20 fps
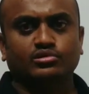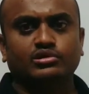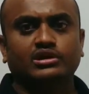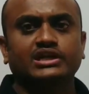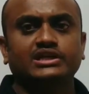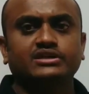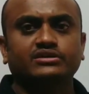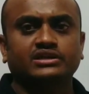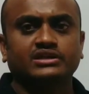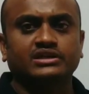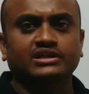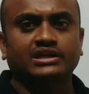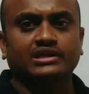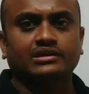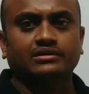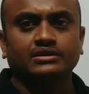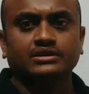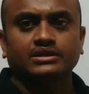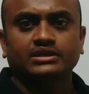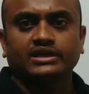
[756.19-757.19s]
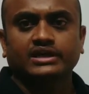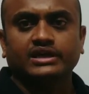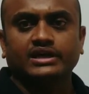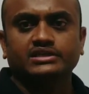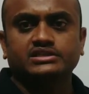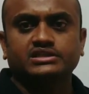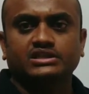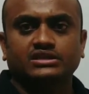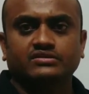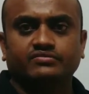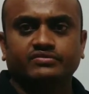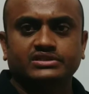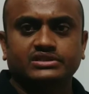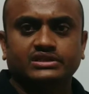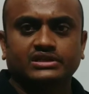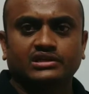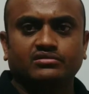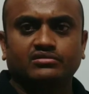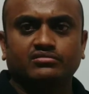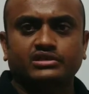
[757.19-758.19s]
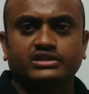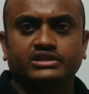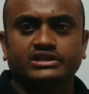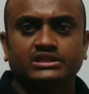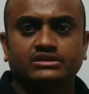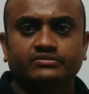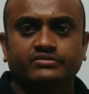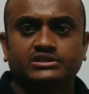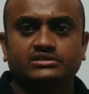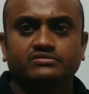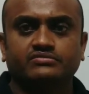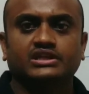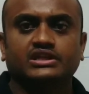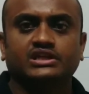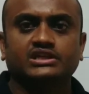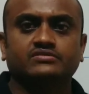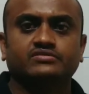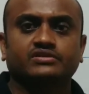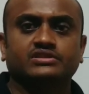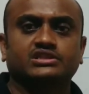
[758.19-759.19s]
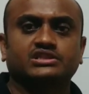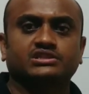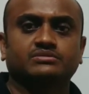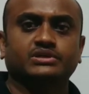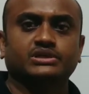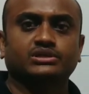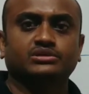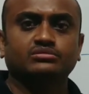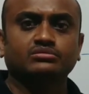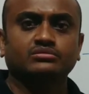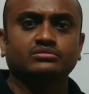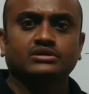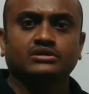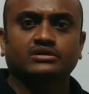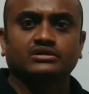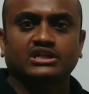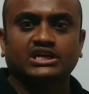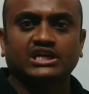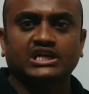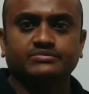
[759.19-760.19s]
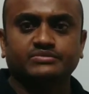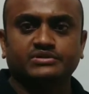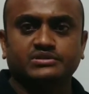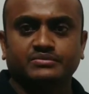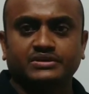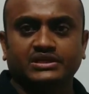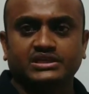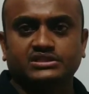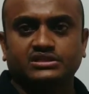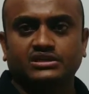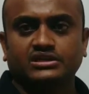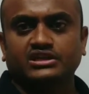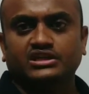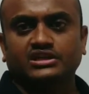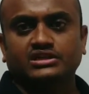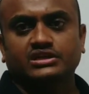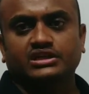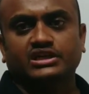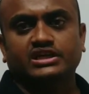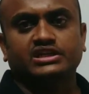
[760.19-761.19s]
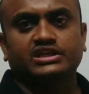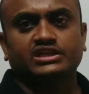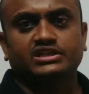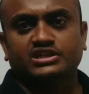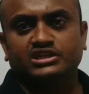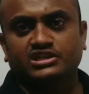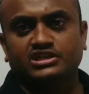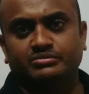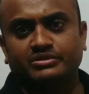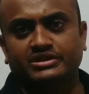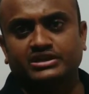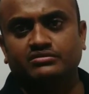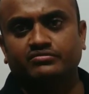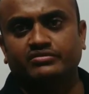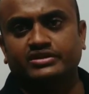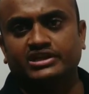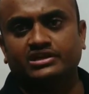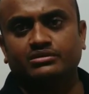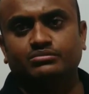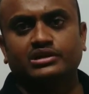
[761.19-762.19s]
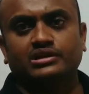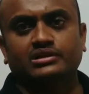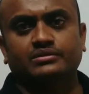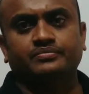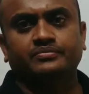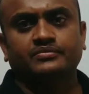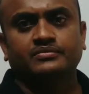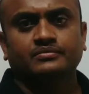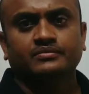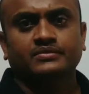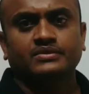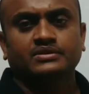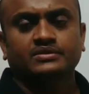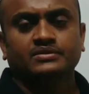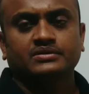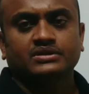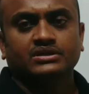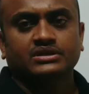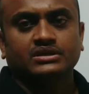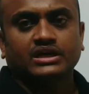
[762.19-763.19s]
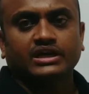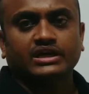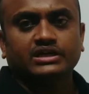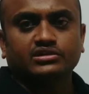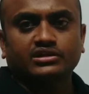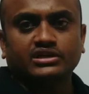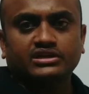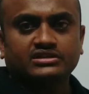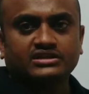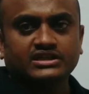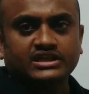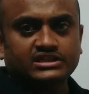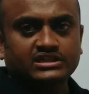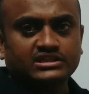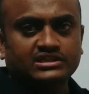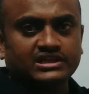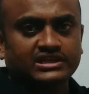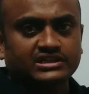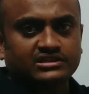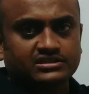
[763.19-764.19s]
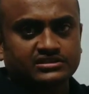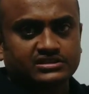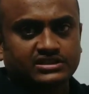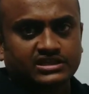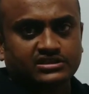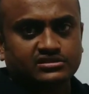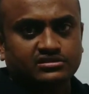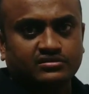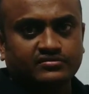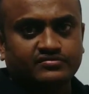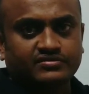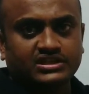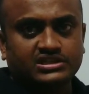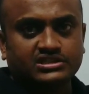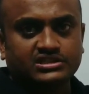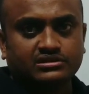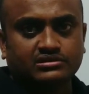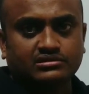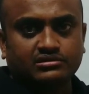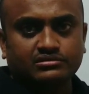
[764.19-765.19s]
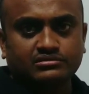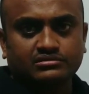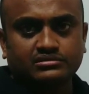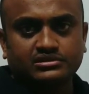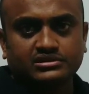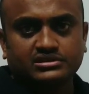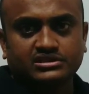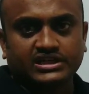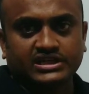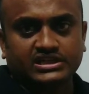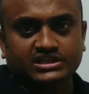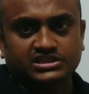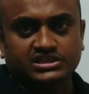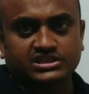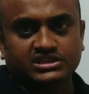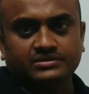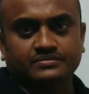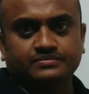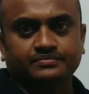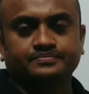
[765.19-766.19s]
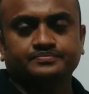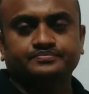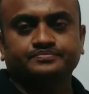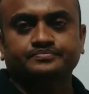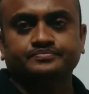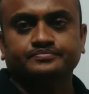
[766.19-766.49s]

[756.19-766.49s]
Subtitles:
Orally you can tell it is any physical quantity which varies with respect to time, space or any other independent variable. And you can write it like this, x of t is equal to sine t.